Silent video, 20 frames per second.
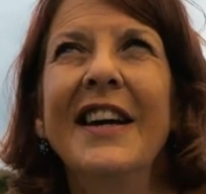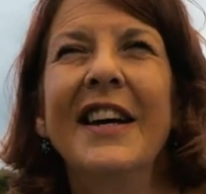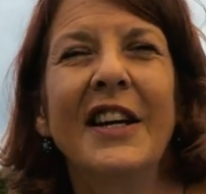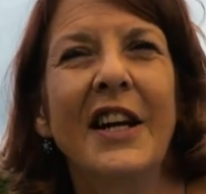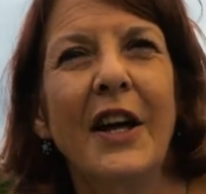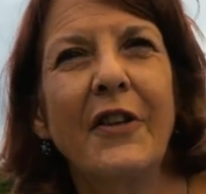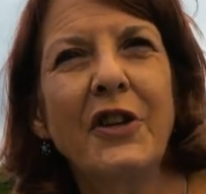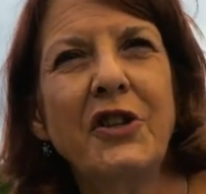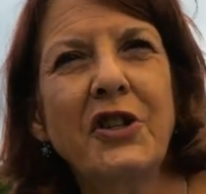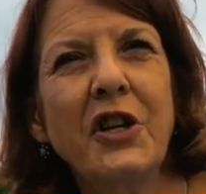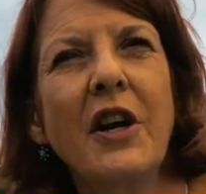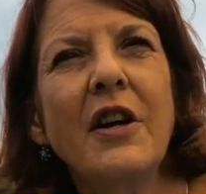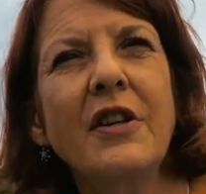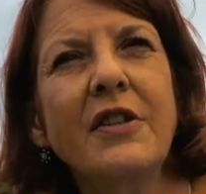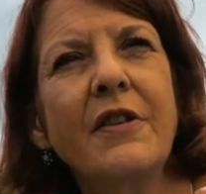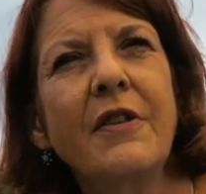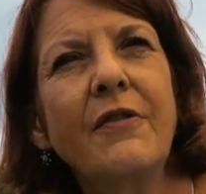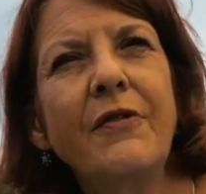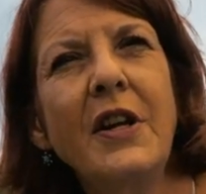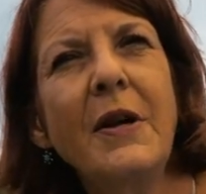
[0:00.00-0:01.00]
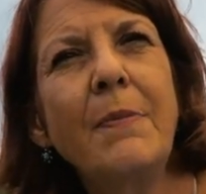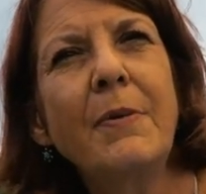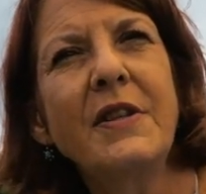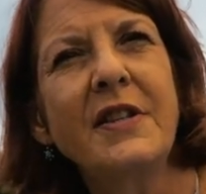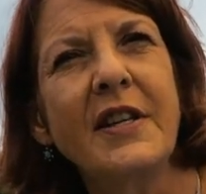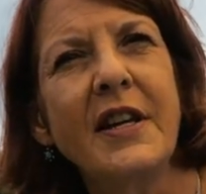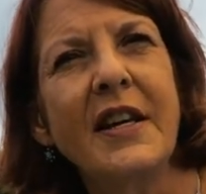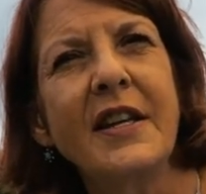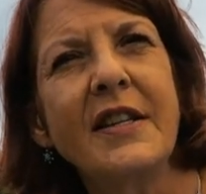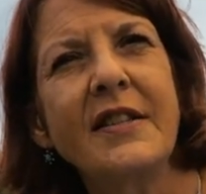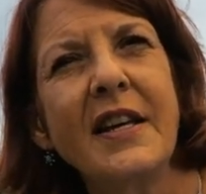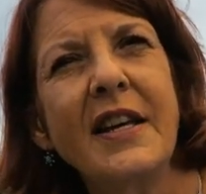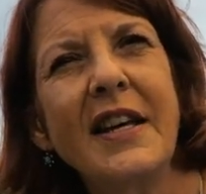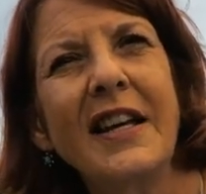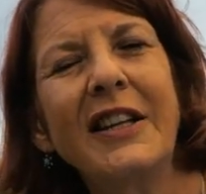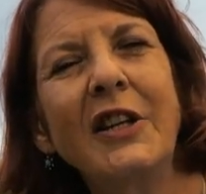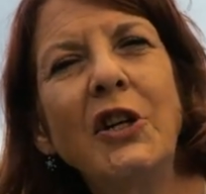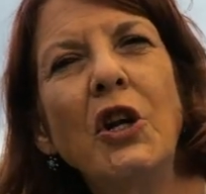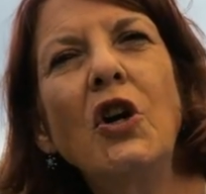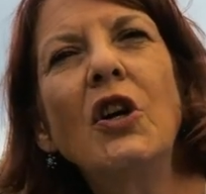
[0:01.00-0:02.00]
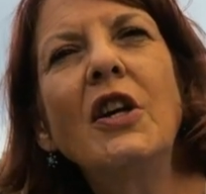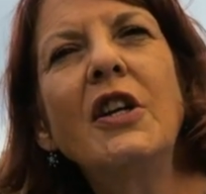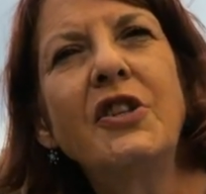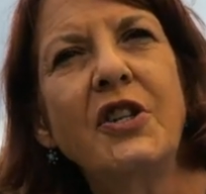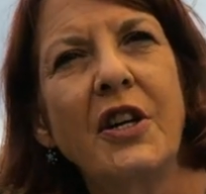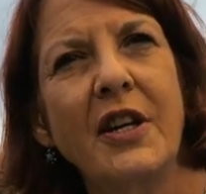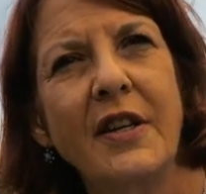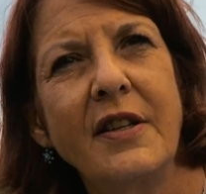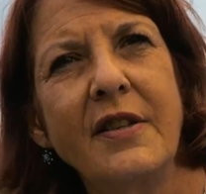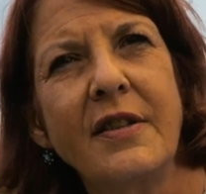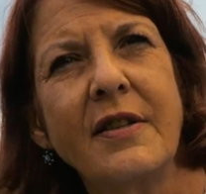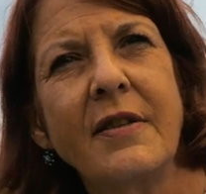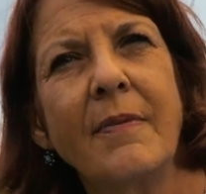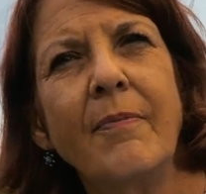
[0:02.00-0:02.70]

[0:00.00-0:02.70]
Now, the Charter of Liberties, he acknowledges